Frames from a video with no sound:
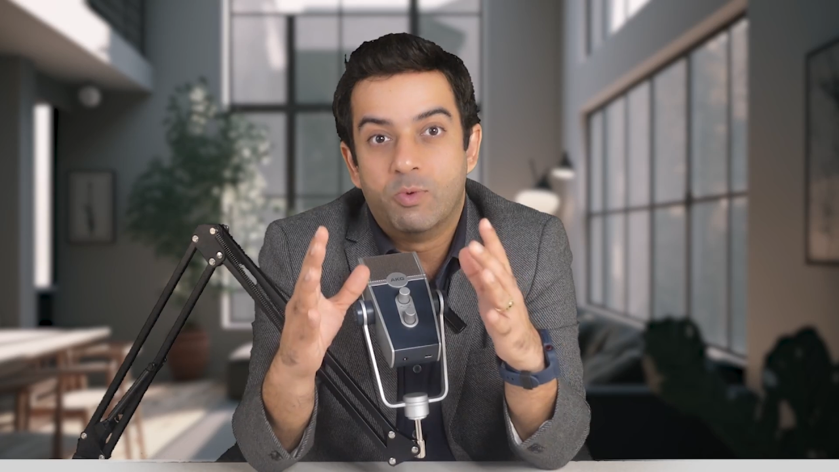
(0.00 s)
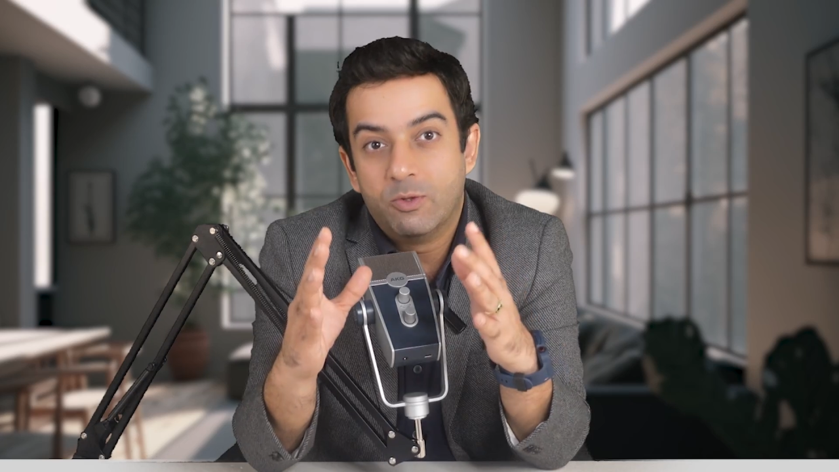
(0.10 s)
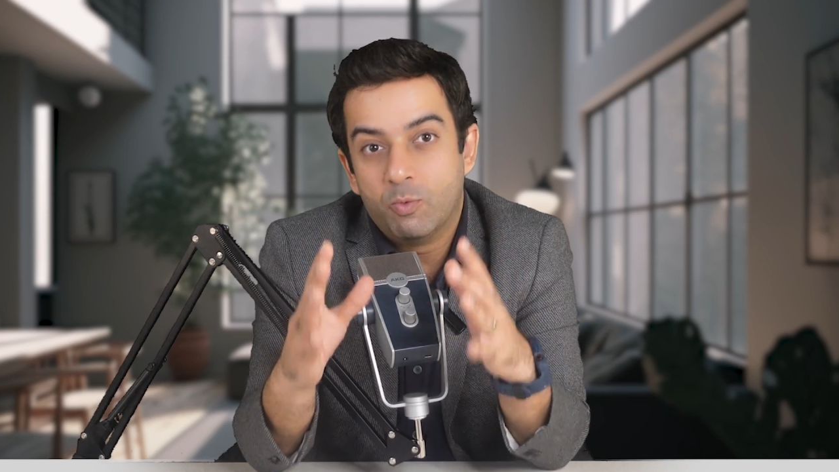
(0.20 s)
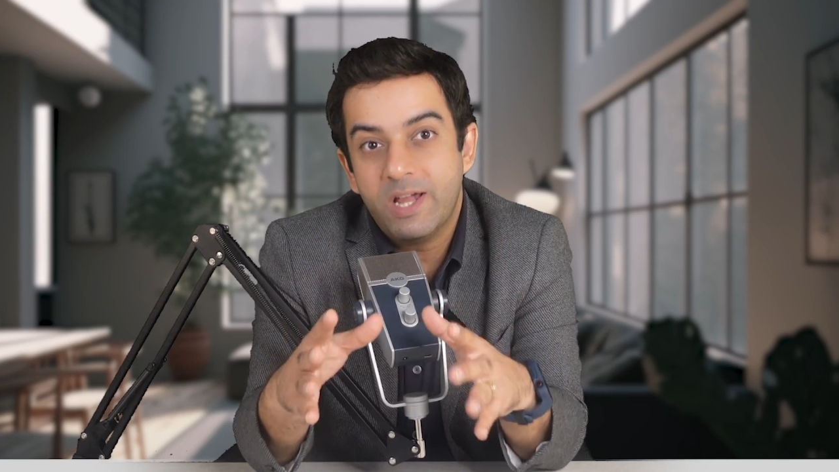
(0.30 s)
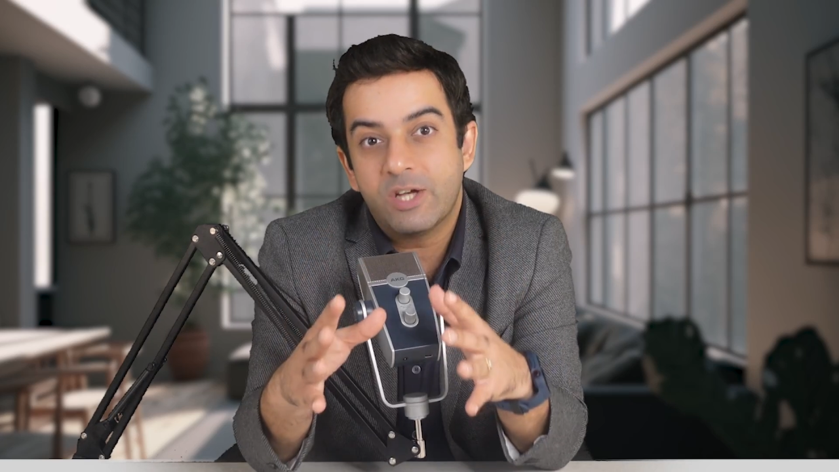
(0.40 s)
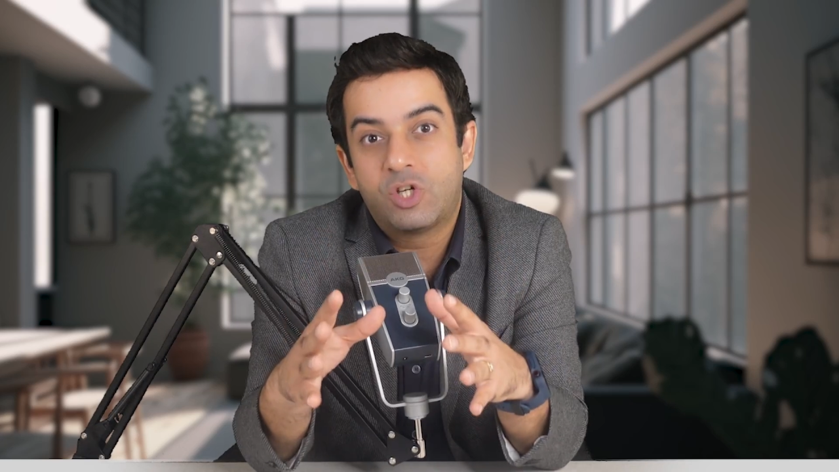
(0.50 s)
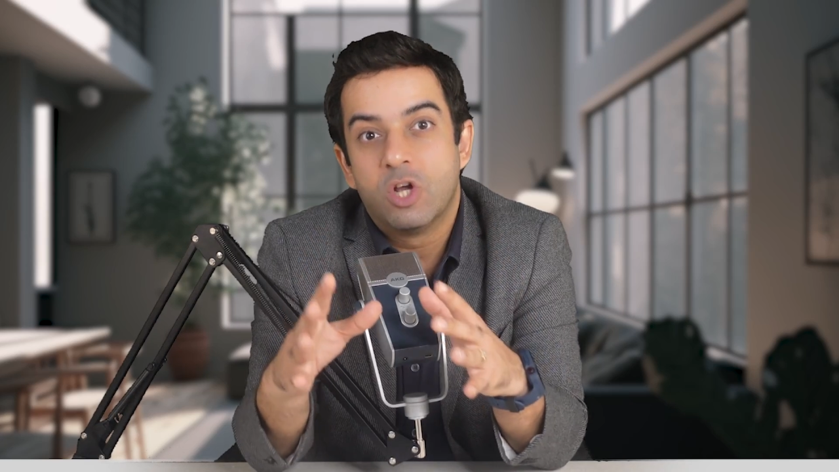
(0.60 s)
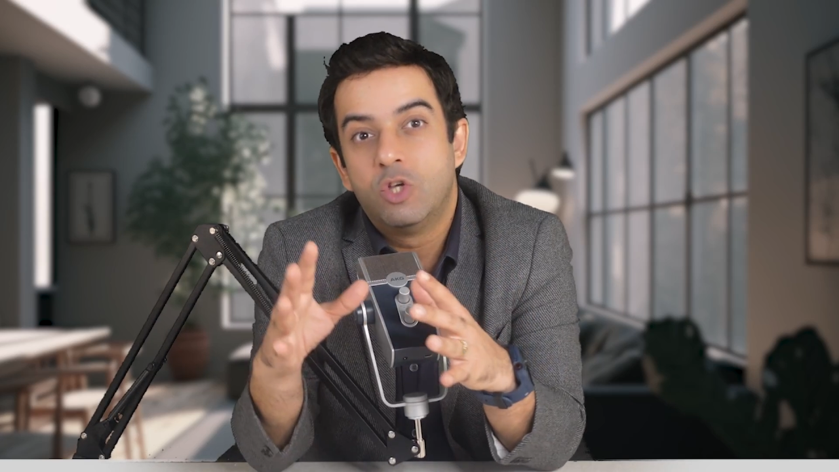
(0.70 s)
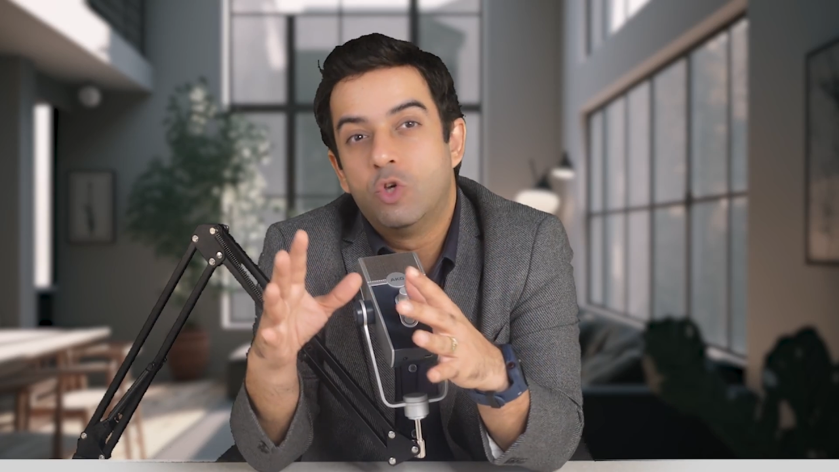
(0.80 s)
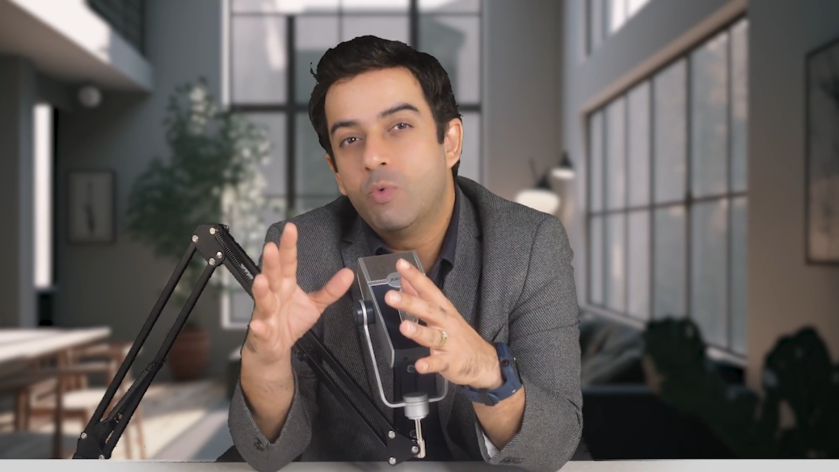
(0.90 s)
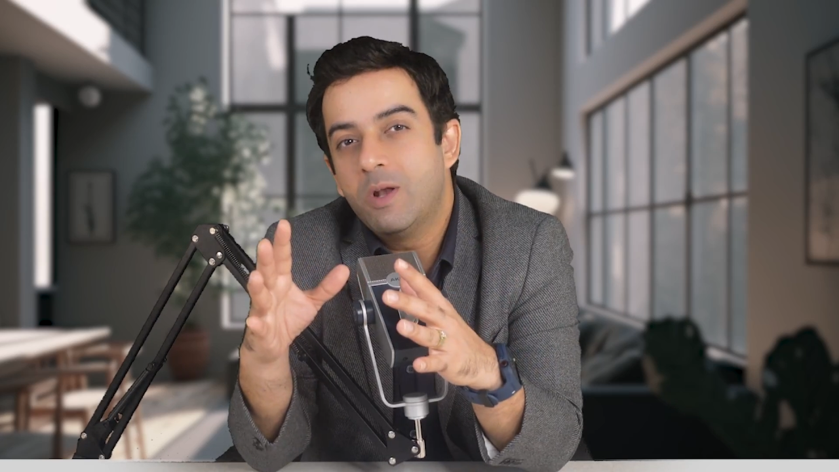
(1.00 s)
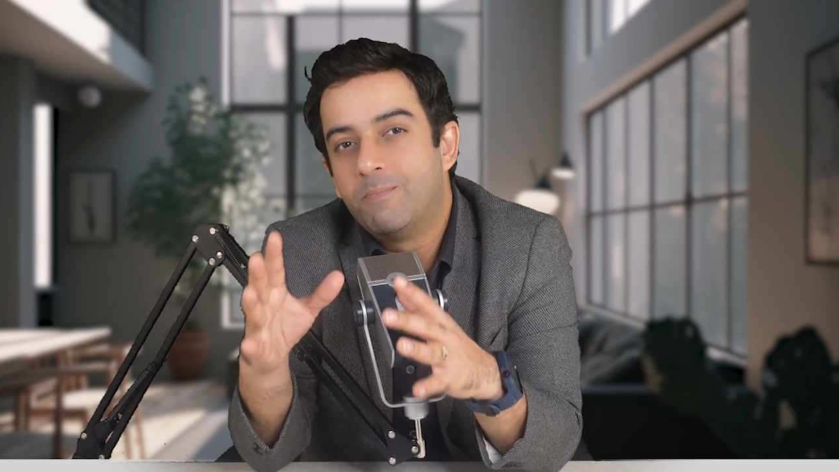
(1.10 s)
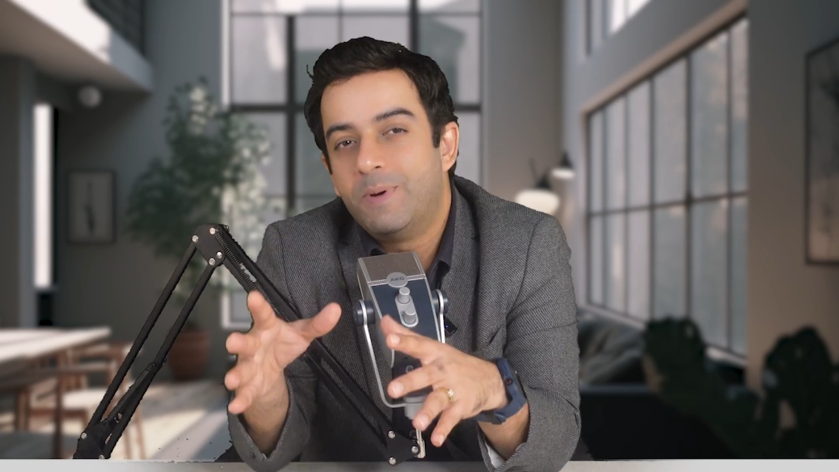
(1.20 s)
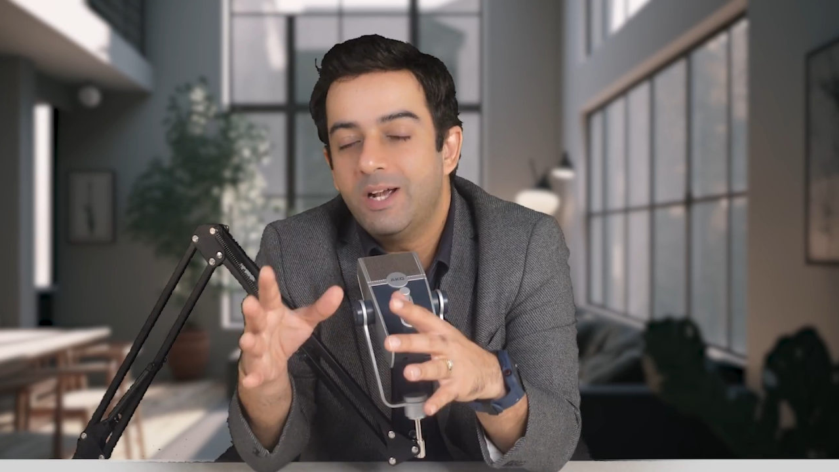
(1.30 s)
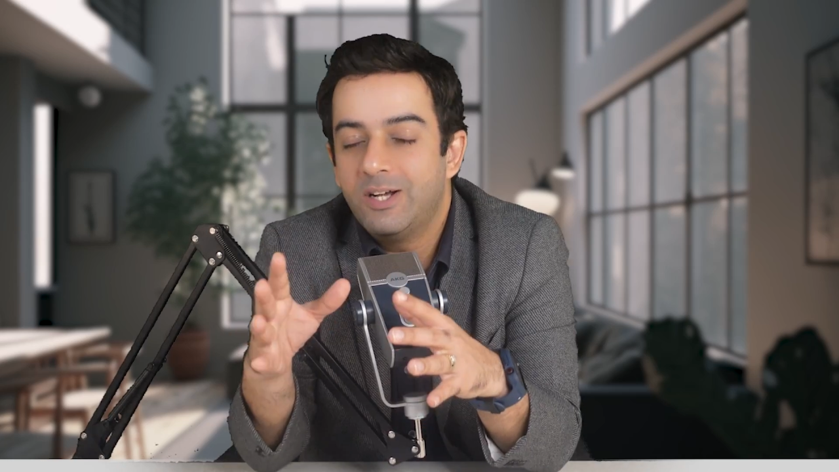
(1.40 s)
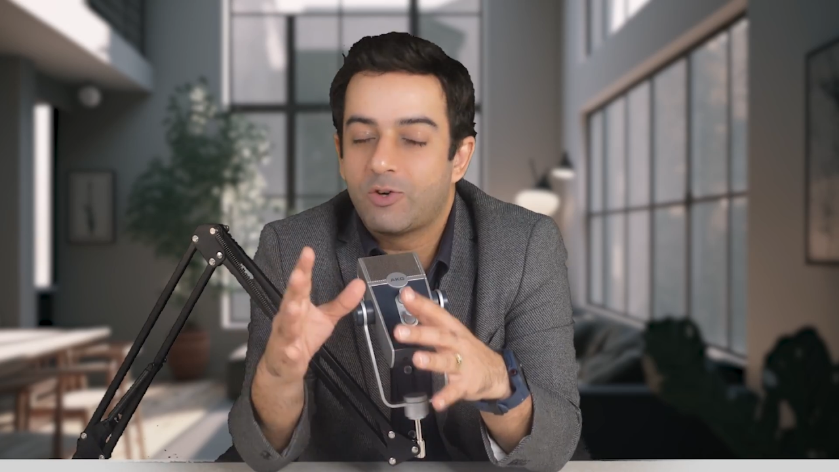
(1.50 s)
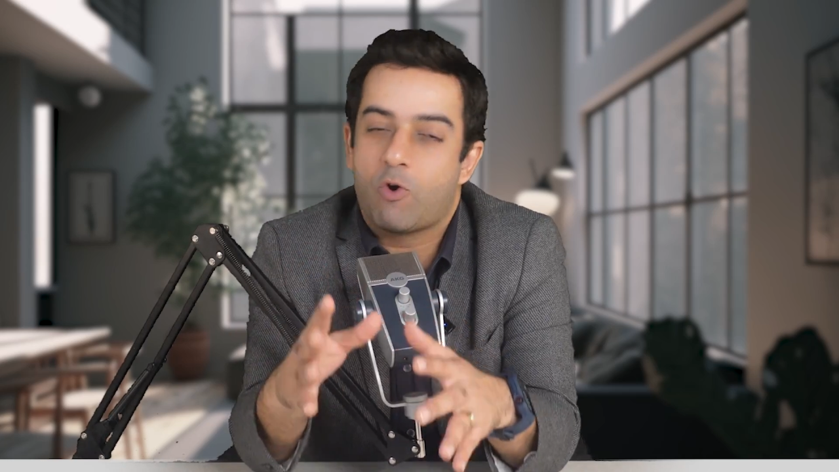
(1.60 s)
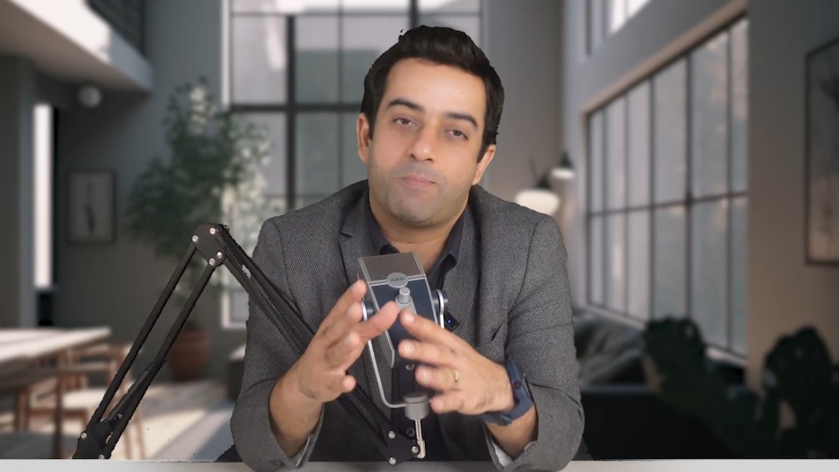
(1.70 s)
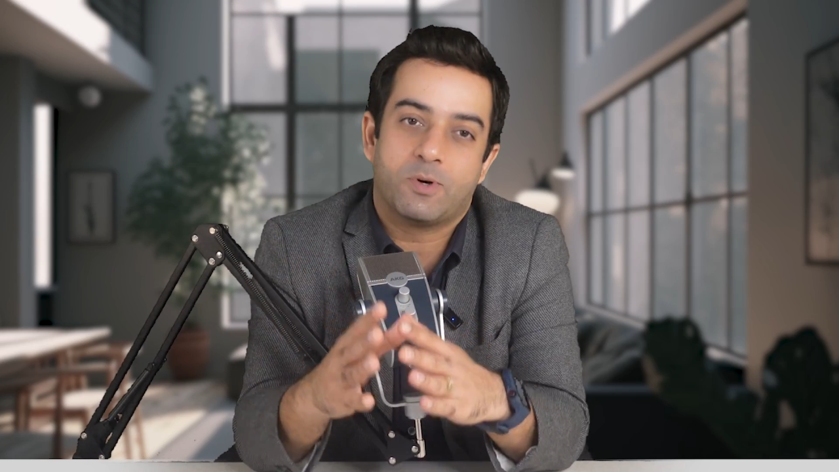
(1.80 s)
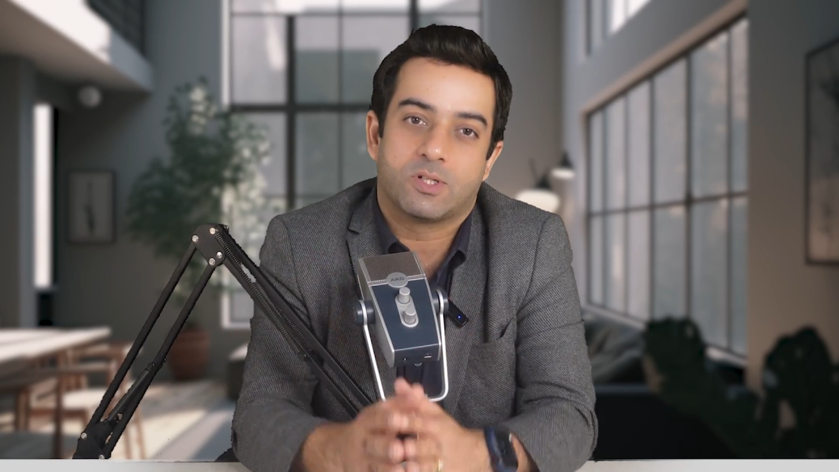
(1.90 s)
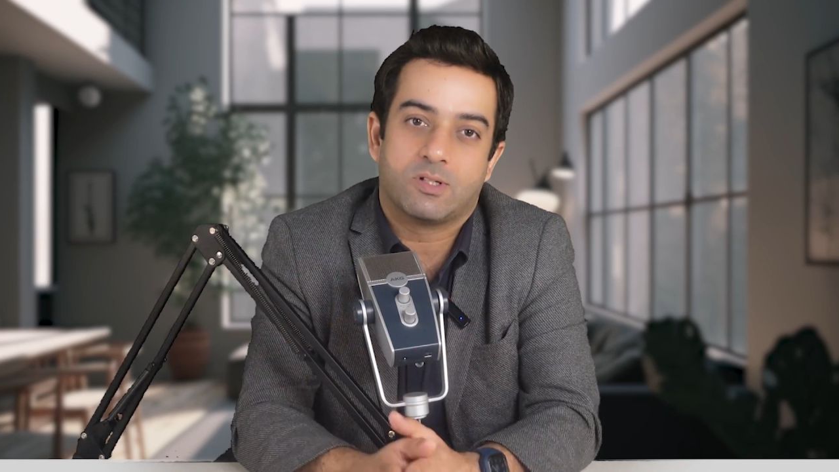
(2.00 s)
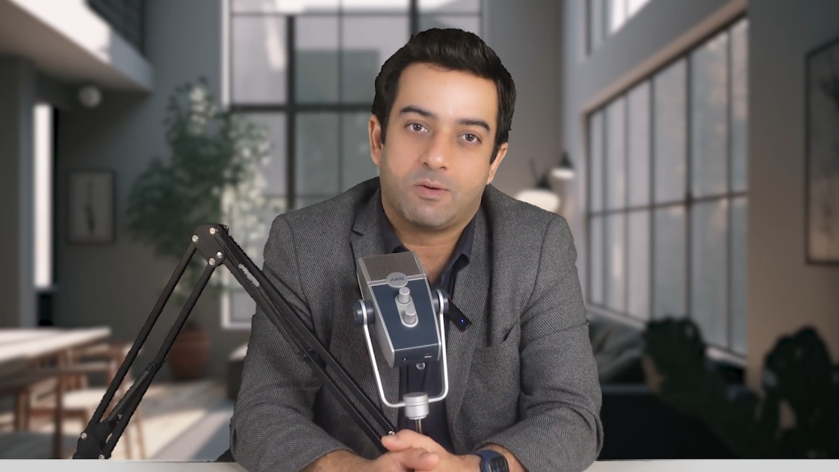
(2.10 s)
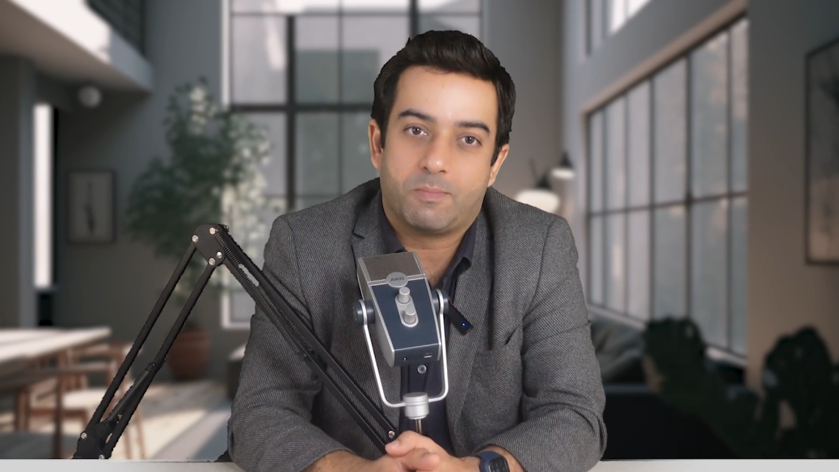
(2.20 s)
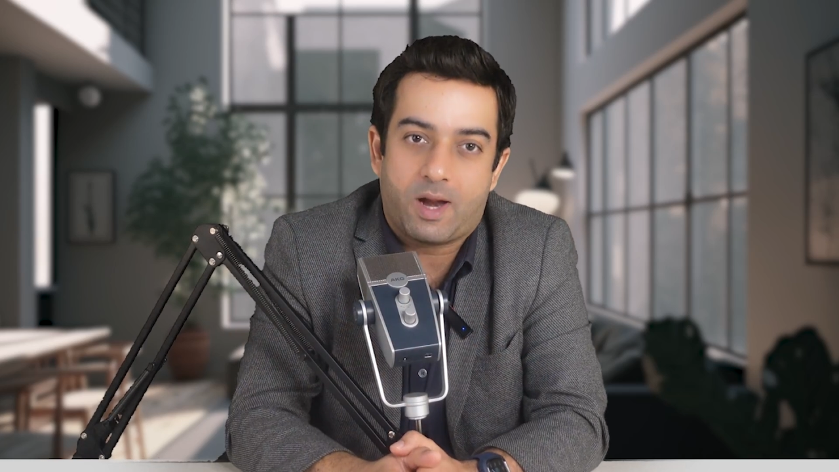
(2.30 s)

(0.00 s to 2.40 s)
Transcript: with which you will build your personal